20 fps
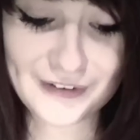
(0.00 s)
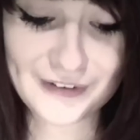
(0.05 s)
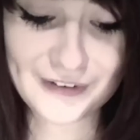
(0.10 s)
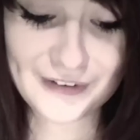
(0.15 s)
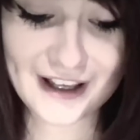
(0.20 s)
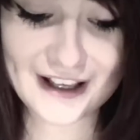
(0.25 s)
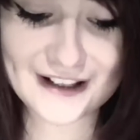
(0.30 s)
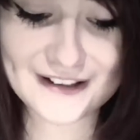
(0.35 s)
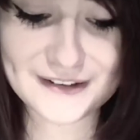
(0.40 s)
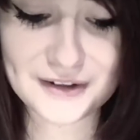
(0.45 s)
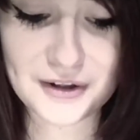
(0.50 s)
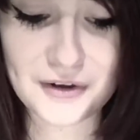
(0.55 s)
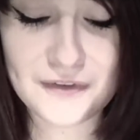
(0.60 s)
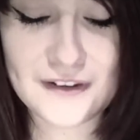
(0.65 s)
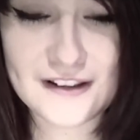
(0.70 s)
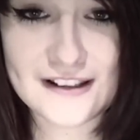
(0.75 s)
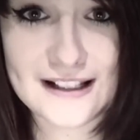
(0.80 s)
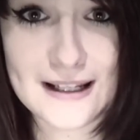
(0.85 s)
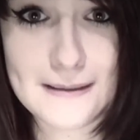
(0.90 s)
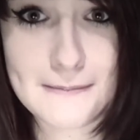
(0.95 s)
Okay, so
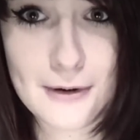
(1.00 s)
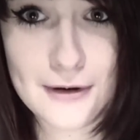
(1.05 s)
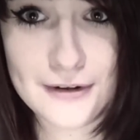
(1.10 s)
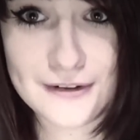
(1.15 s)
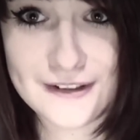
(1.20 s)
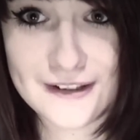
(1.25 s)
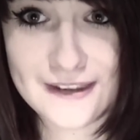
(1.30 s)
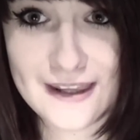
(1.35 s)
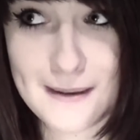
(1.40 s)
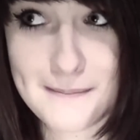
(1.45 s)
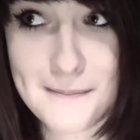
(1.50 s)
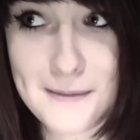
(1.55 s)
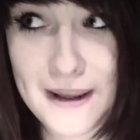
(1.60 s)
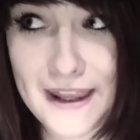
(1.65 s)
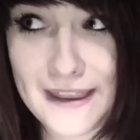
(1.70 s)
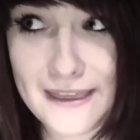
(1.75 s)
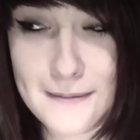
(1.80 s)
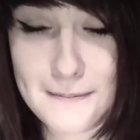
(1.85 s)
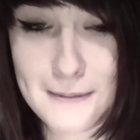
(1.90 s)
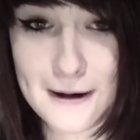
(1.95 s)
obviously most of them
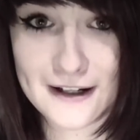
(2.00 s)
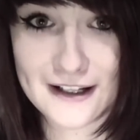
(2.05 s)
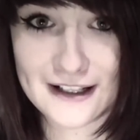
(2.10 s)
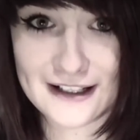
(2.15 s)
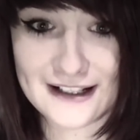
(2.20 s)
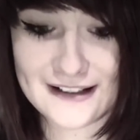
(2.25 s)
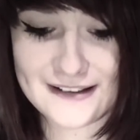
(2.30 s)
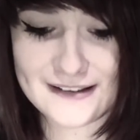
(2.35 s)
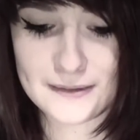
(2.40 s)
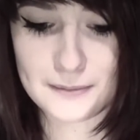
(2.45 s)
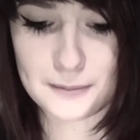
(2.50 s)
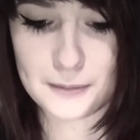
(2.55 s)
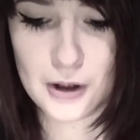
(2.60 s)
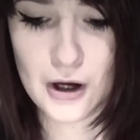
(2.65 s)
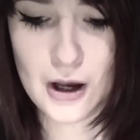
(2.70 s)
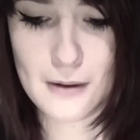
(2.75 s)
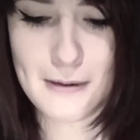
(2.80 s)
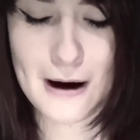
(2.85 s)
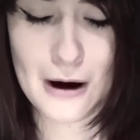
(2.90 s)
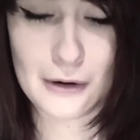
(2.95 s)
in the bucket list
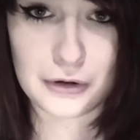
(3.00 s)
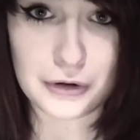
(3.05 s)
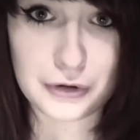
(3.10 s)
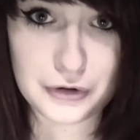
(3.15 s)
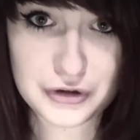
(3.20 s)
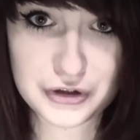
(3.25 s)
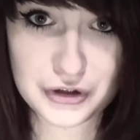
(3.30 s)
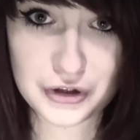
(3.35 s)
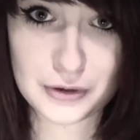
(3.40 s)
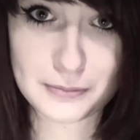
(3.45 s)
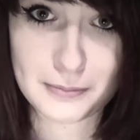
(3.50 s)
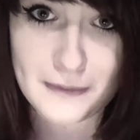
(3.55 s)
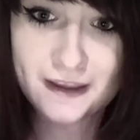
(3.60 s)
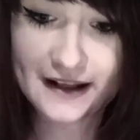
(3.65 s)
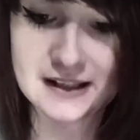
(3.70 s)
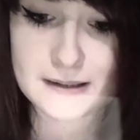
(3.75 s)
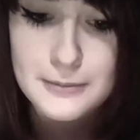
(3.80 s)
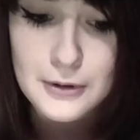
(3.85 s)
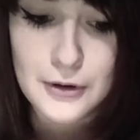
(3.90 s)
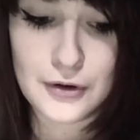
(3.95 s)
were about YouTube.
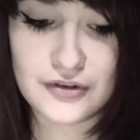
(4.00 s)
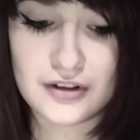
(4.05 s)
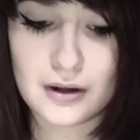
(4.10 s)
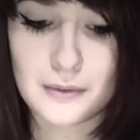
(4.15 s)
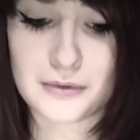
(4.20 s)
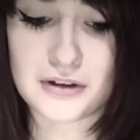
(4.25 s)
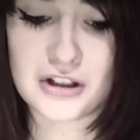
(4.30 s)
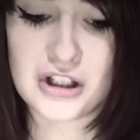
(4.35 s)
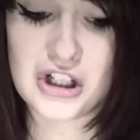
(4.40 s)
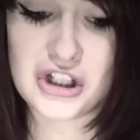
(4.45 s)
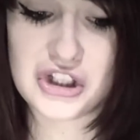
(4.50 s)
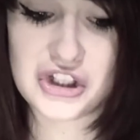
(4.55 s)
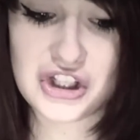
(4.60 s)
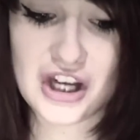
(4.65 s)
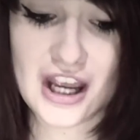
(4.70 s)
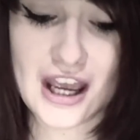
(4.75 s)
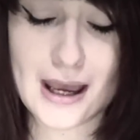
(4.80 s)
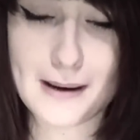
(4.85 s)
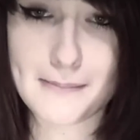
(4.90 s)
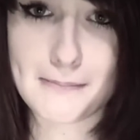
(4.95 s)
That's because I wanted to
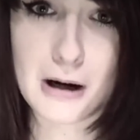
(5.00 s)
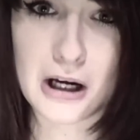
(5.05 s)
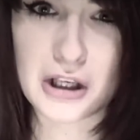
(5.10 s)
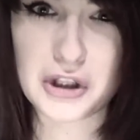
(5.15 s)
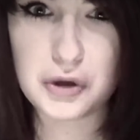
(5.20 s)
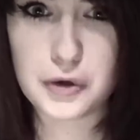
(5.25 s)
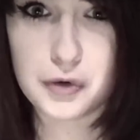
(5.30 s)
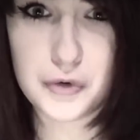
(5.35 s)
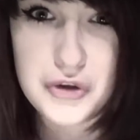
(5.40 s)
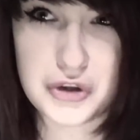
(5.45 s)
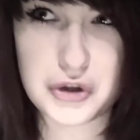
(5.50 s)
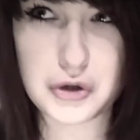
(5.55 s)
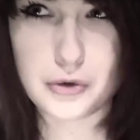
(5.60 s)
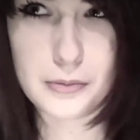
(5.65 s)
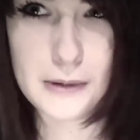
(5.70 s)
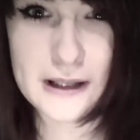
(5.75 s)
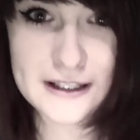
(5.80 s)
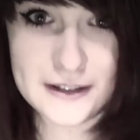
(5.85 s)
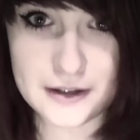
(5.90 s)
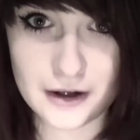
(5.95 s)
share my
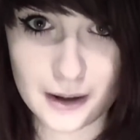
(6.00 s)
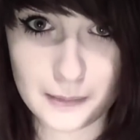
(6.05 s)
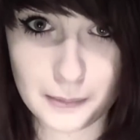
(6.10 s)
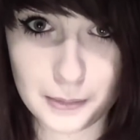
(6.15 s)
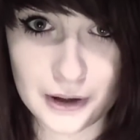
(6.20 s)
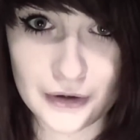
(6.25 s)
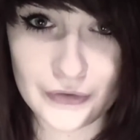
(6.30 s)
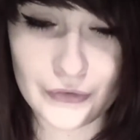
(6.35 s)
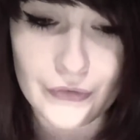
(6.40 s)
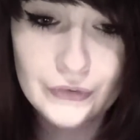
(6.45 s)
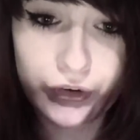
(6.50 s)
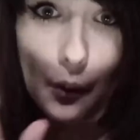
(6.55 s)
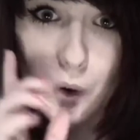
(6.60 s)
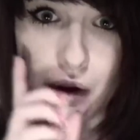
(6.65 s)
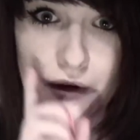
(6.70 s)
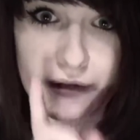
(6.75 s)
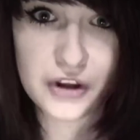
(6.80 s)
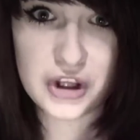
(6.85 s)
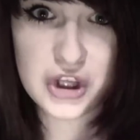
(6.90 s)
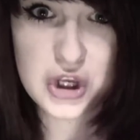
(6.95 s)
YouTube-y type ones
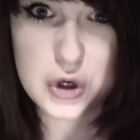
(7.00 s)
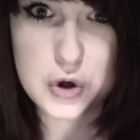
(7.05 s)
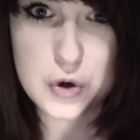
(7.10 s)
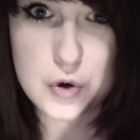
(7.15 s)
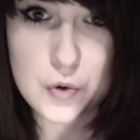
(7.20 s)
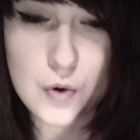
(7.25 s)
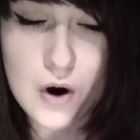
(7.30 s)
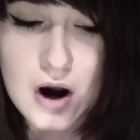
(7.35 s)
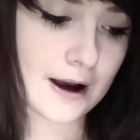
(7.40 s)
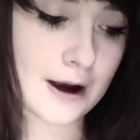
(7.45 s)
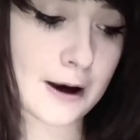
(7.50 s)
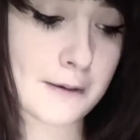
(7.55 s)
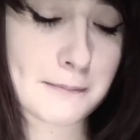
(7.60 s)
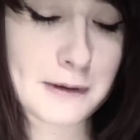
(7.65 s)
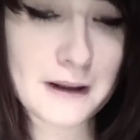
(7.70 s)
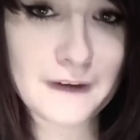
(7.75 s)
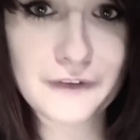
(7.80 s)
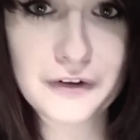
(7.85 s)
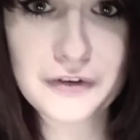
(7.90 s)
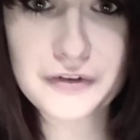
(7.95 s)
with you.
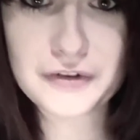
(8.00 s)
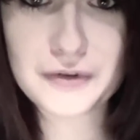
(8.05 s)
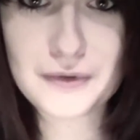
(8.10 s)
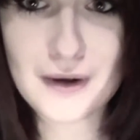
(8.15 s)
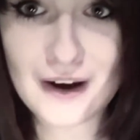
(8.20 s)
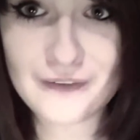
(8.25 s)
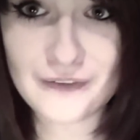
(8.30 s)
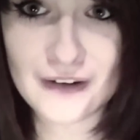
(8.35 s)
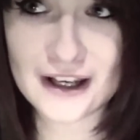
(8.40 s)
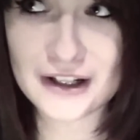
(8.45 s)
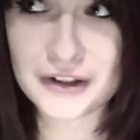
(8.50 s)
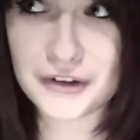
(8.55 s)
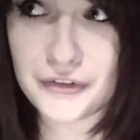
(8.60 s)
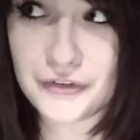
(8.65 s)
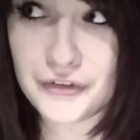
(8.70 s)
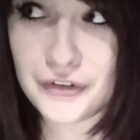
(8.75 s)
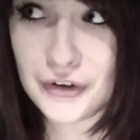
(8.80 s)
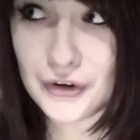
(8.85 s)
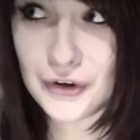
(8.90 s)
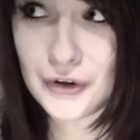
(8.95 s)
But if you do have any
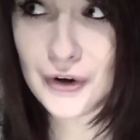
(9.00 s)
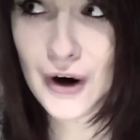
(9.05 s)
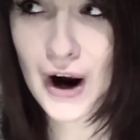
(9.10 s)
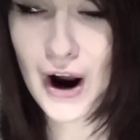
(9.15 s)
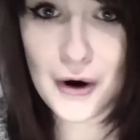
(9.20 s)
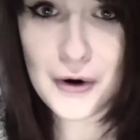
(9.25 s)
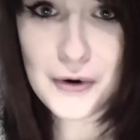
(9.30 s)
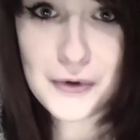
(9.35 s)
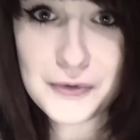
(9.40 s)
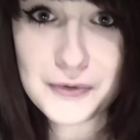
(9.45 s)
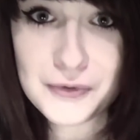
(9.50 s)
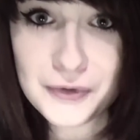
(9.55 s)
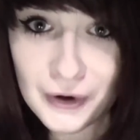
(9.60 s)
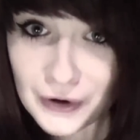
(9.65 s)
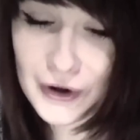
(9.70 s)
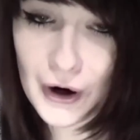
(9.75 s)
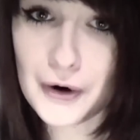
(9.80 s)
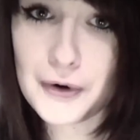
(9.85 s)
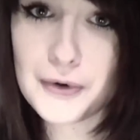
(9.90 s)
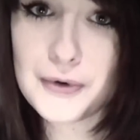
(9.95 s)
of your
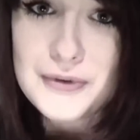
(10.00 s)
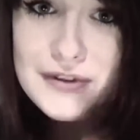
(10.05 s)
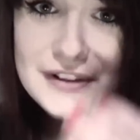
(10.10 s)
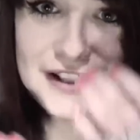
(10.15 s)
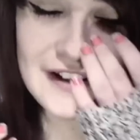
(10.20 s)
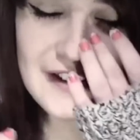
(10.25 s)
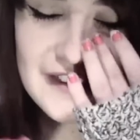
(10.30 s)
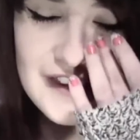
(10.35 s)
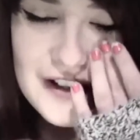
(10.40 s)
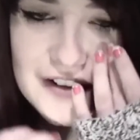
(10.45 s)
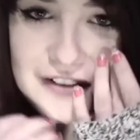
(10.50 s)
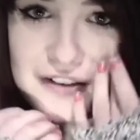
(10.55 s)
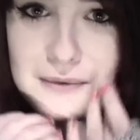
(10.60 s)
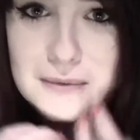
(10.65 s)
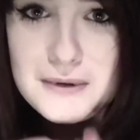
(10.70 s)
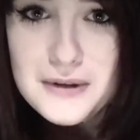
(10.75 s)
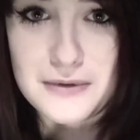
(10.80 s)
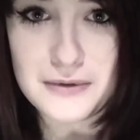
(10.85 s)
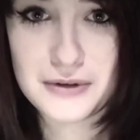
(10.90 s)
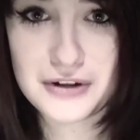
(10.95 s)
own goals and things
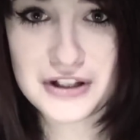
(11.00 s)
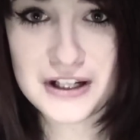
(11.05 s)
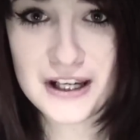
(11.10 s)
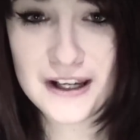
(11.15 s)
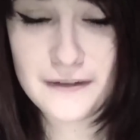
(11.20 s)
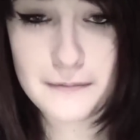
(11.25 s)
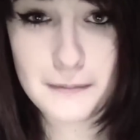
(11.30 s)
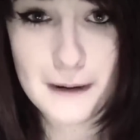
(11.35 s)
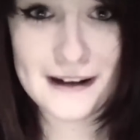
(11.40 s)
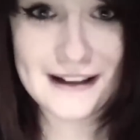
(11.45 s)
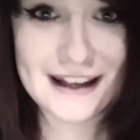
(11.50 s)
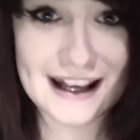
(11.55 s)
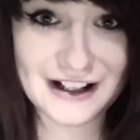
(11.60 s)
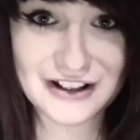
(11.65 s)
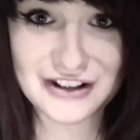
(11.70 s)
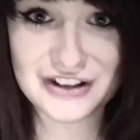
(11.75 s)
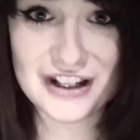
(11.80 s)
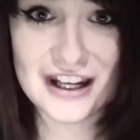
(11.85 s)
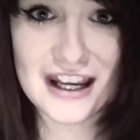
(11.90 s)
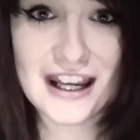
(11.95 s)
you want to achieve by
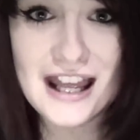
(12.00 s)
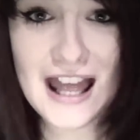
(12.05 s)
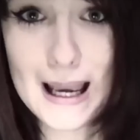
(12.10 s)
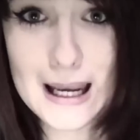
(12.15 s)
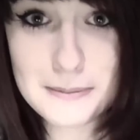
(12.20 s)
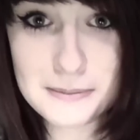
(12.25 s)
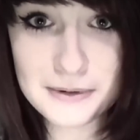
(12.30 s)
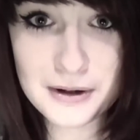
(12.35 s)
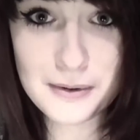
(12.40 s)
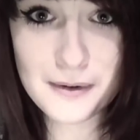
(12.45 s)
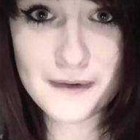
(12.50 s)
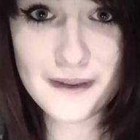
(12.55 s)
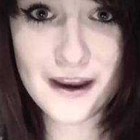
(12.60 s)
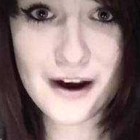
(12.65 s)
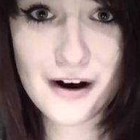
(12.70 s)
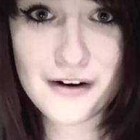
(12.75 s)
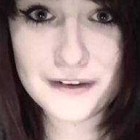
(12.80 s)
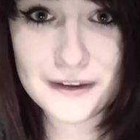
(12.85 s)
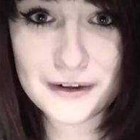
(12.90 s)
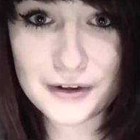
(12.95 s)
next year, let me know what
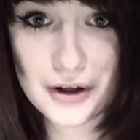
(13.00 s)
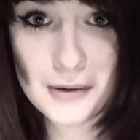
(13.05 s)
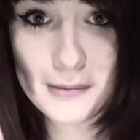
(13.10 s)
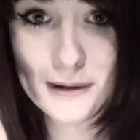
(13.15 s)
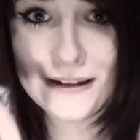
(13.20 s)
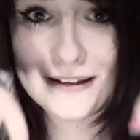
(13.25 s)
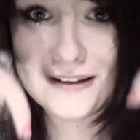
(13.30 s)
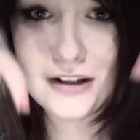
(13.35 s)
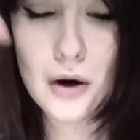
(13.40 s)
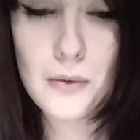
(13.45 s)
they are in the comments.